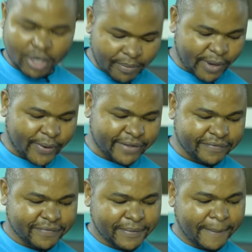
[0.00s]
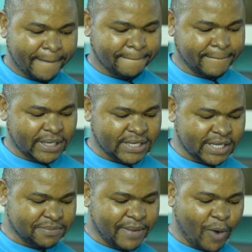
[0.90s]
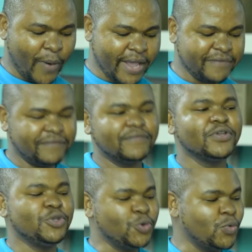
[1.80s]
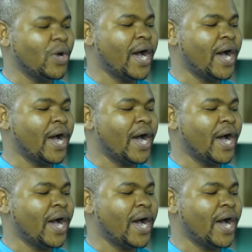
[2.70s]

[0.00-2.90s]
you're now my wife mm-hmm. but as my wife you mm-hmm.